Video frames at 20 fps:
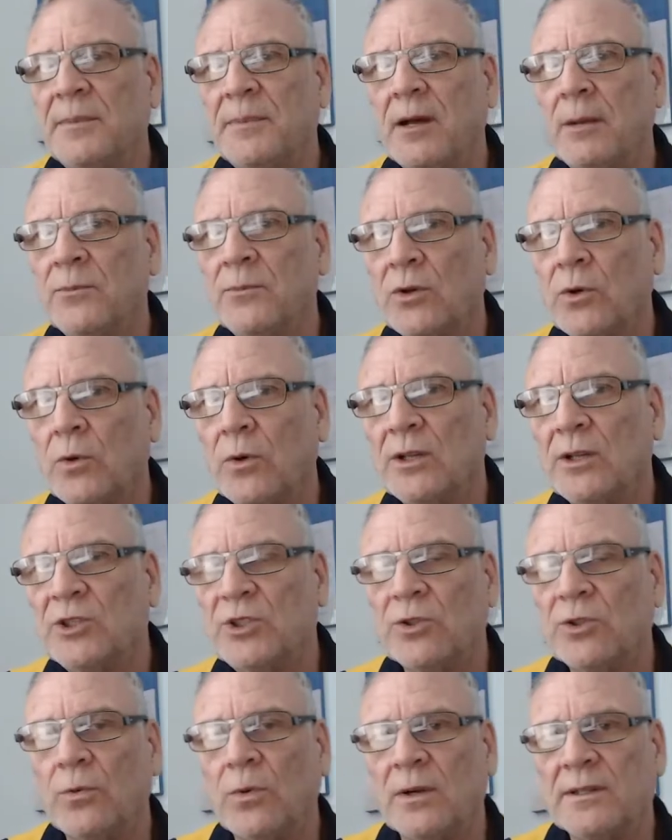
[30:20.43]
I'm not quite
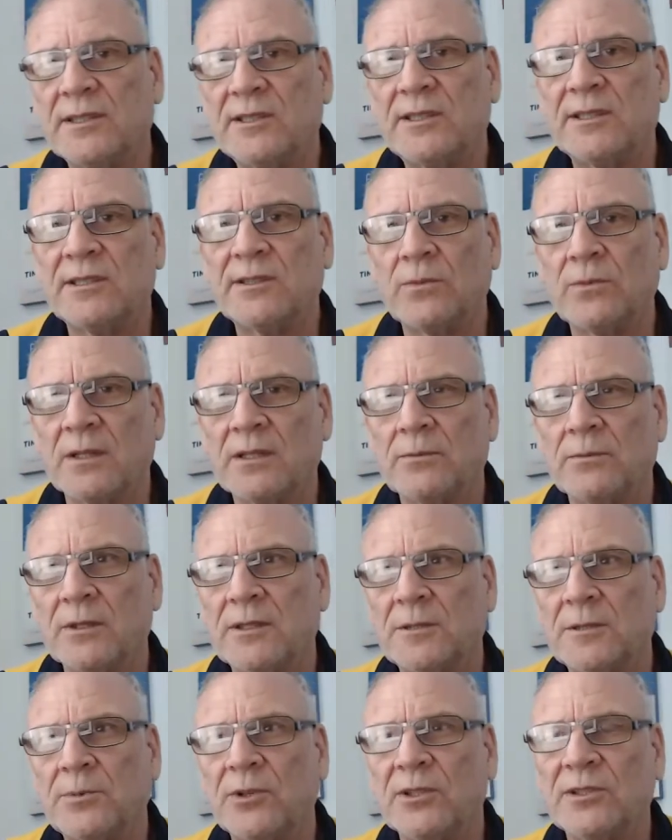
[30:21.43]
sure what this is,
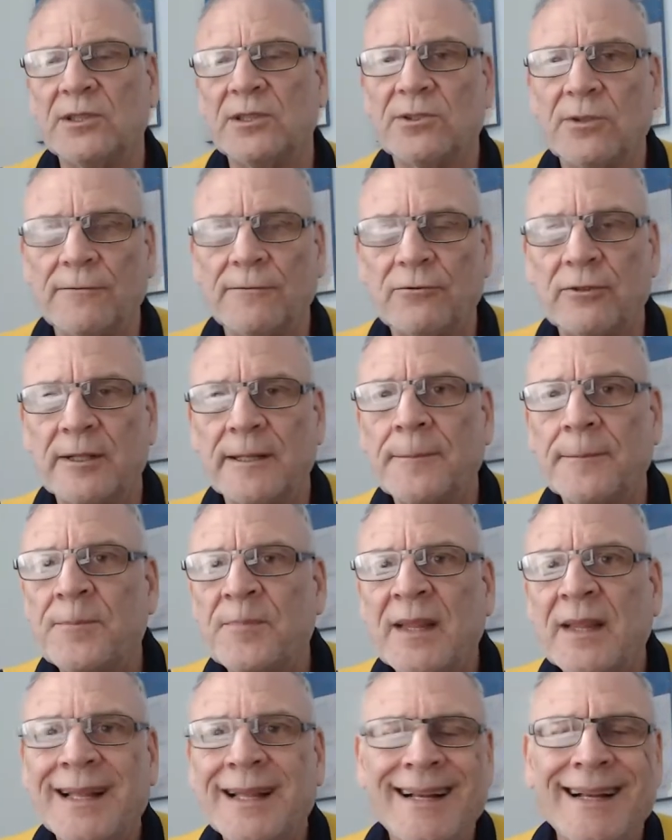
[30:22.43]
what this person is
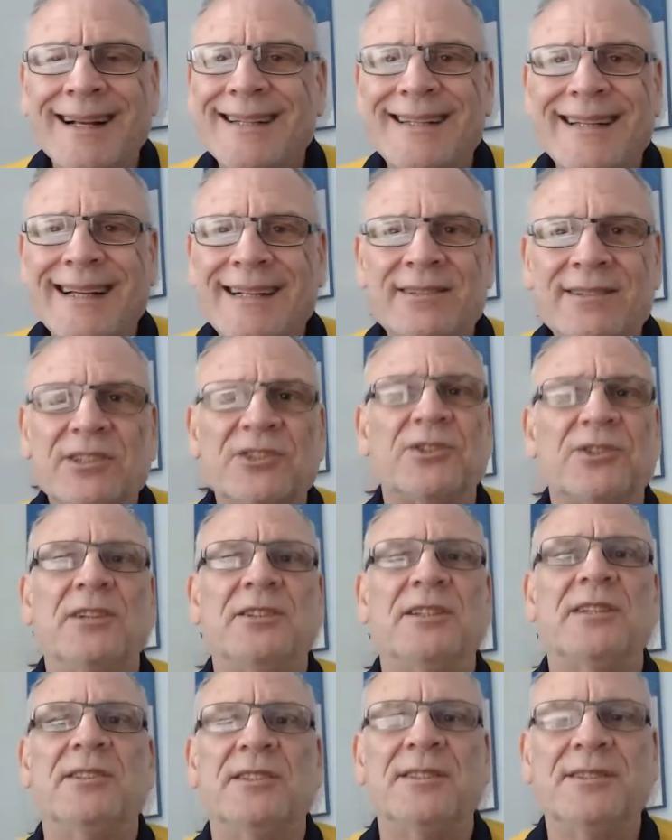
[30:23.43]
offering, then the
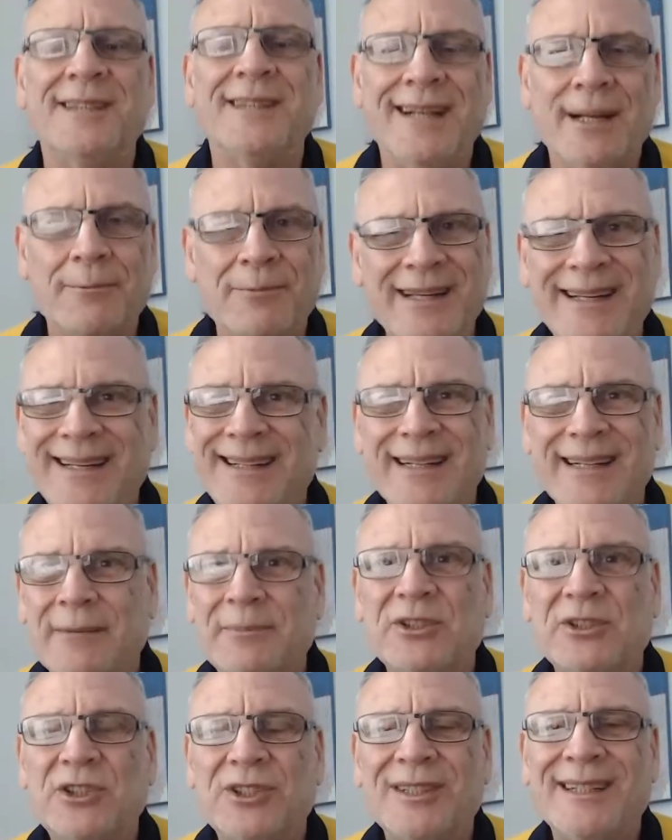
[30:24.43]
search engine, being a
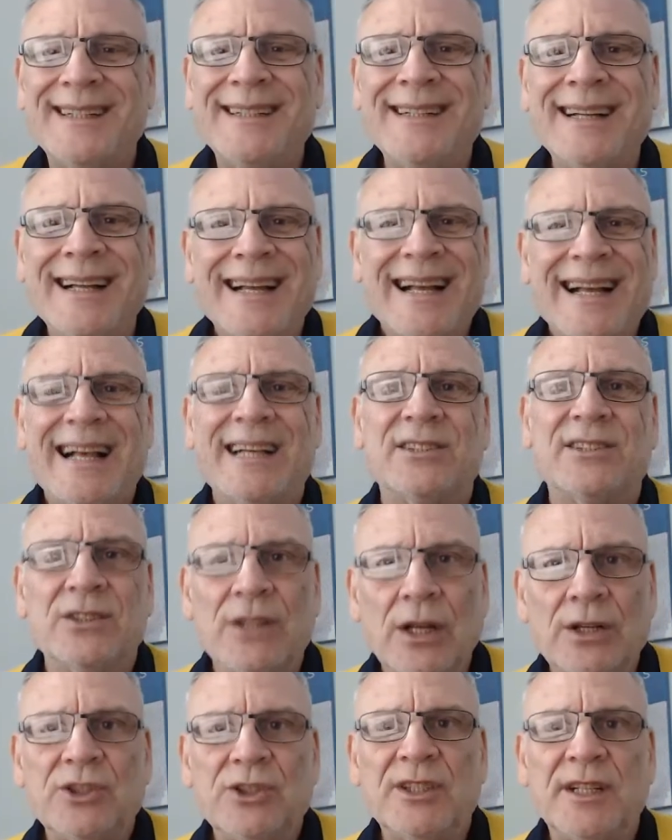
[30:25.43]
machine, has
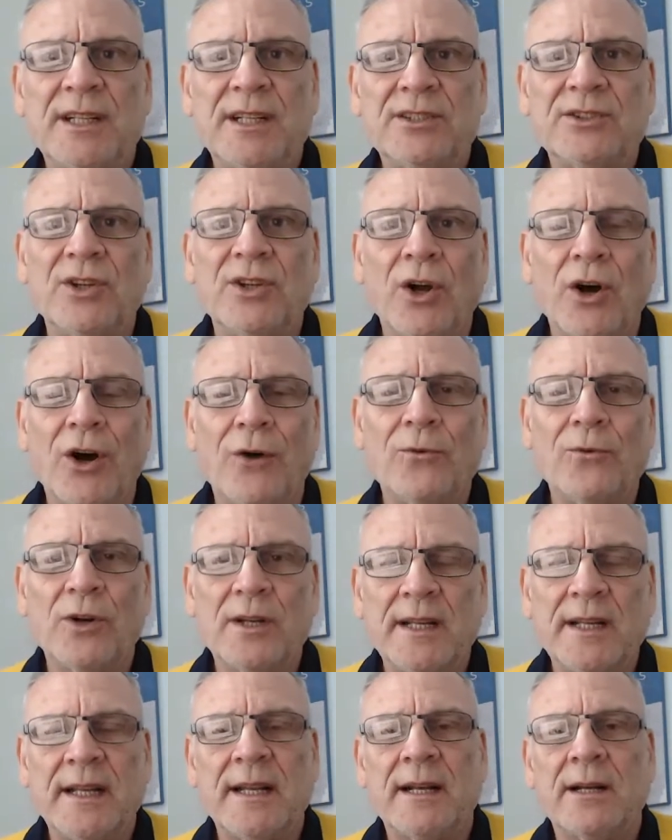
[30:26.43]
no chance of
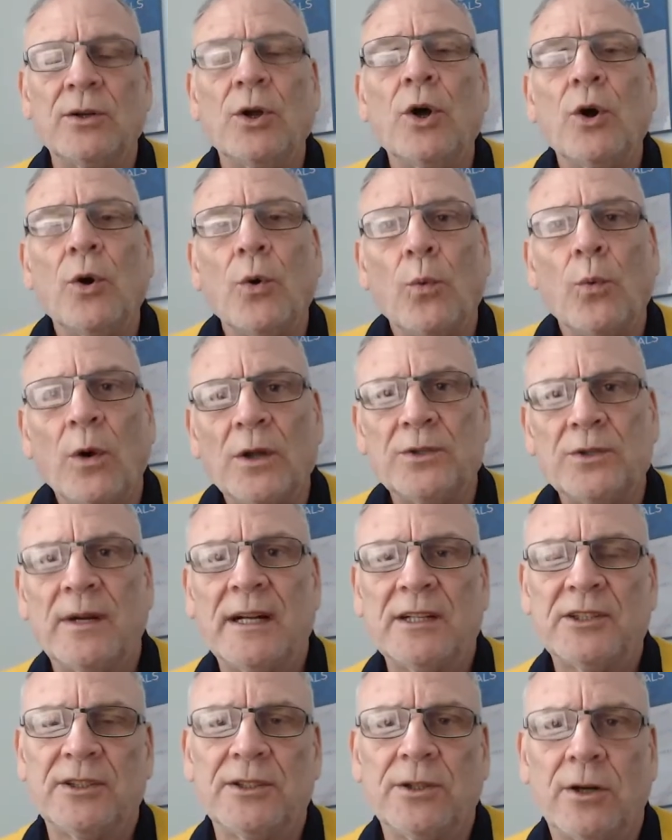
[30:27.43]
working out what
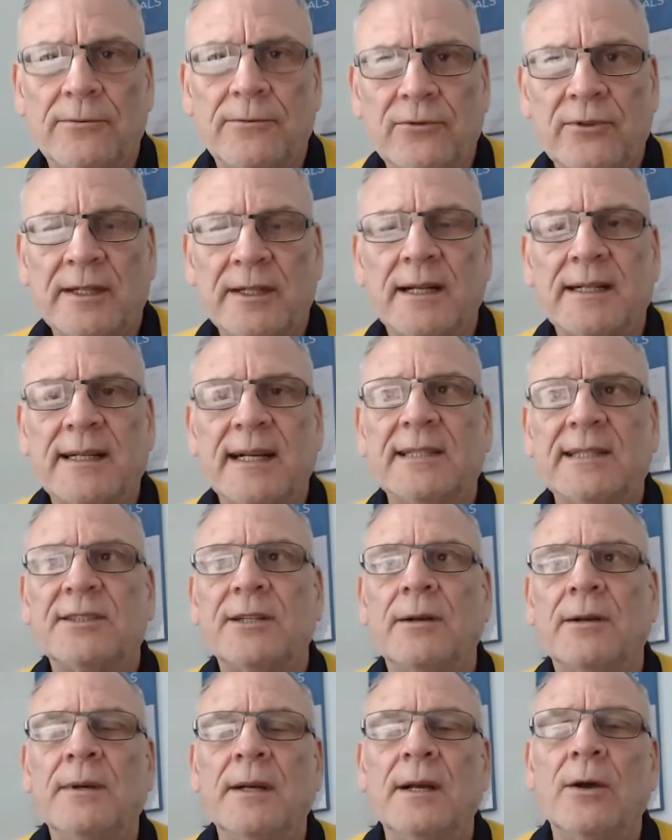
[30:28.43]
you're actually offering. Okay,
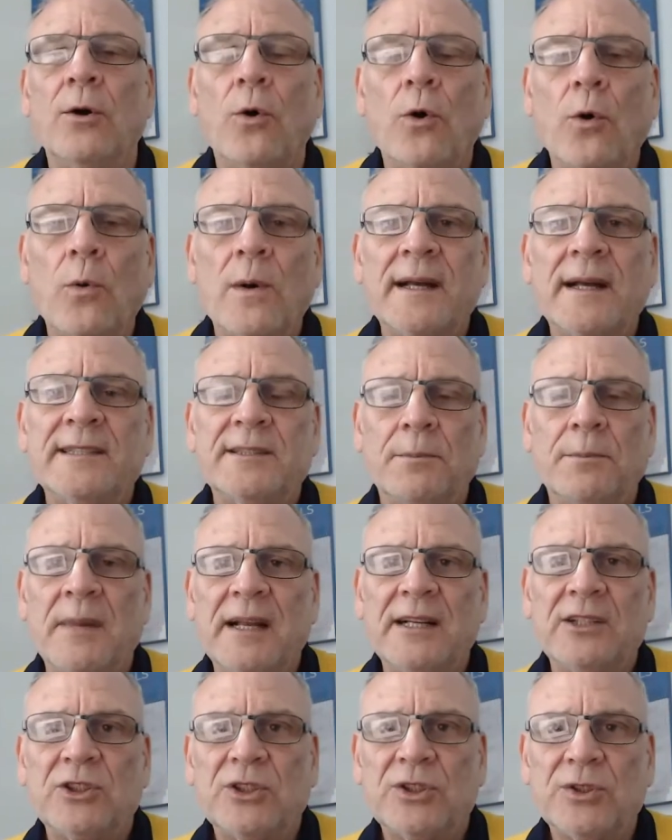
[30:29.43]
so always
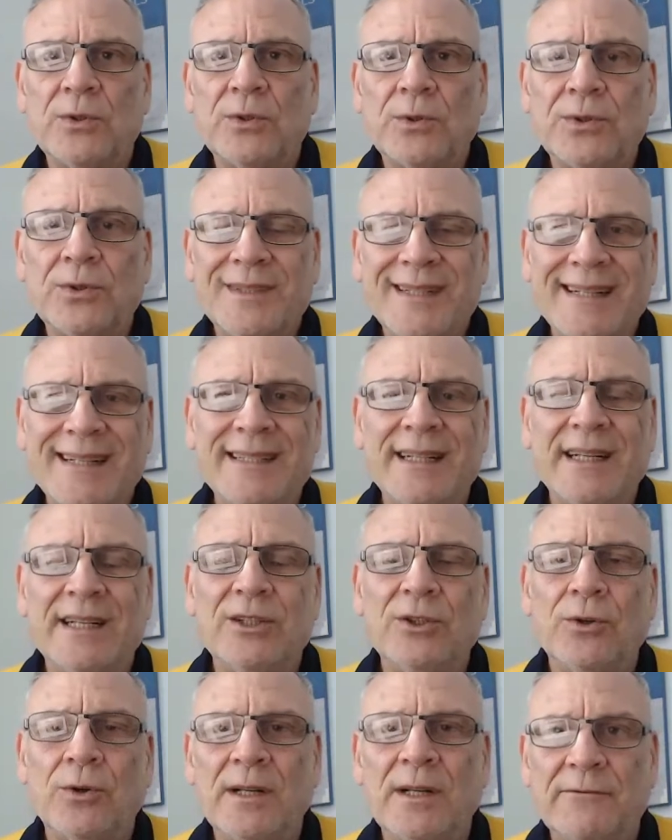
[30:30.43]
make sure that
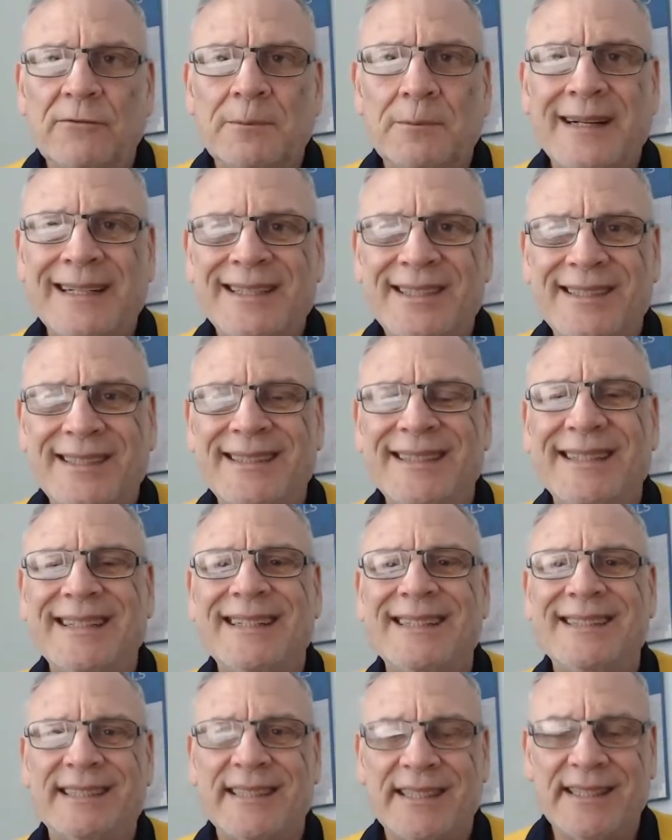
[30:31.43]
your information
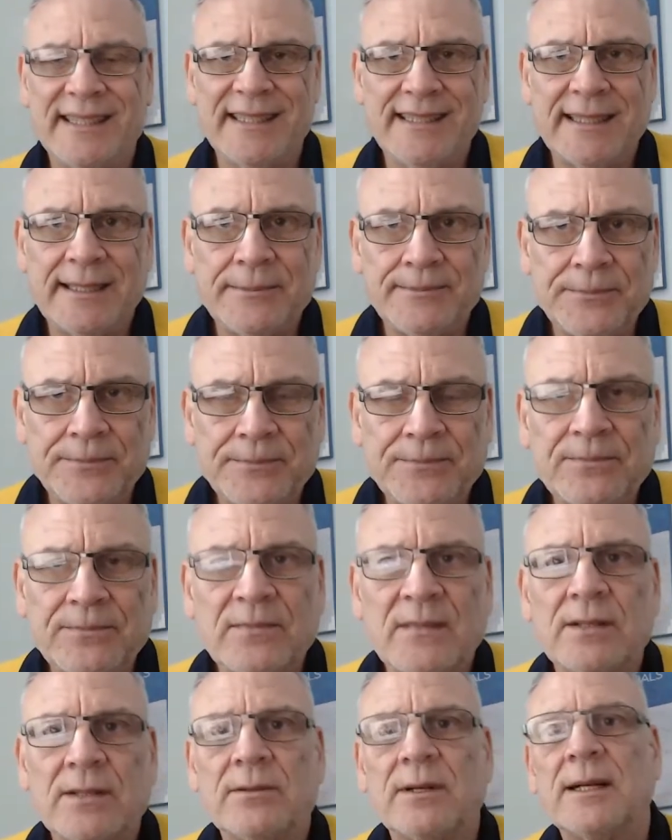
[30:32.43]
is clear,
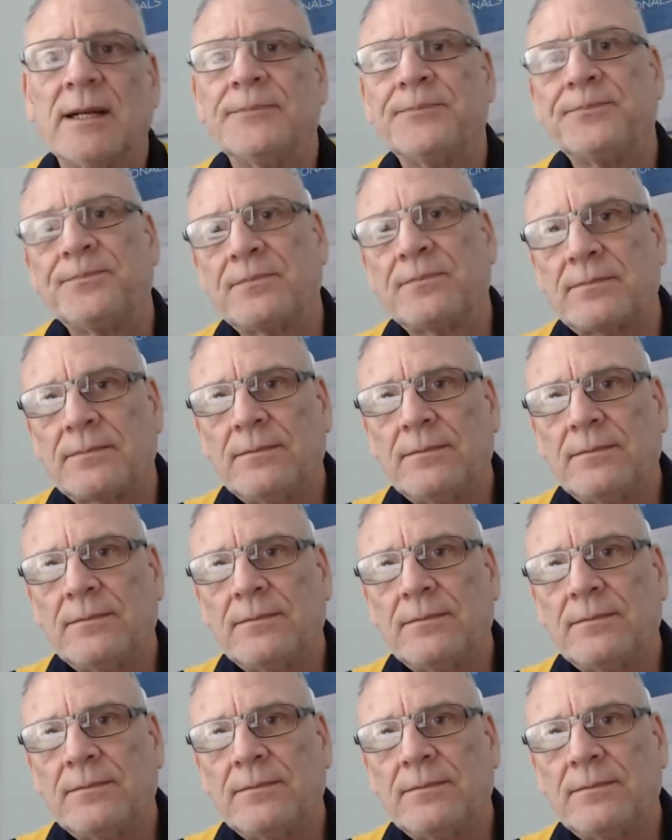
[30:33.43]
right,